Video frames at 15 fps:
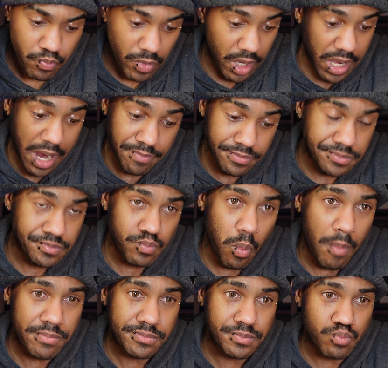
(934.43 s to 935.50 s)
Again,
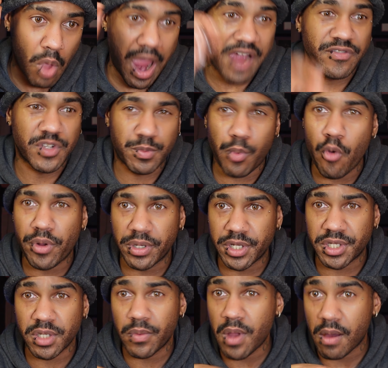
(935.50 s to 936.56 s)
I've spoken to
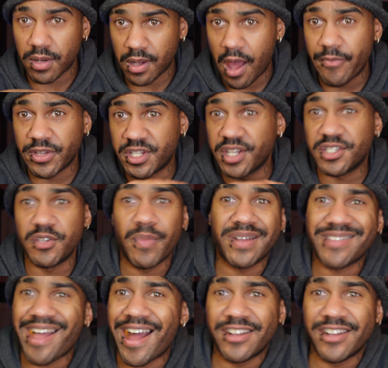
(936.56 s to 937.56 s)
some of y'all in the comment section about that.